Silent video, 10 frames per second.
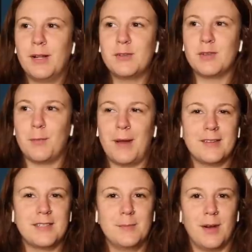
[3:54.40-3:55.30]
plays with a
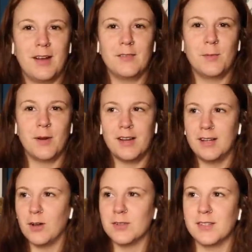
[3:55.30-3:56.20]
bouncy ball everywhere
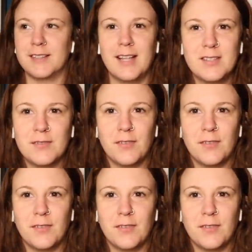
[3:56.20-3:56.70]
he goes. Like that's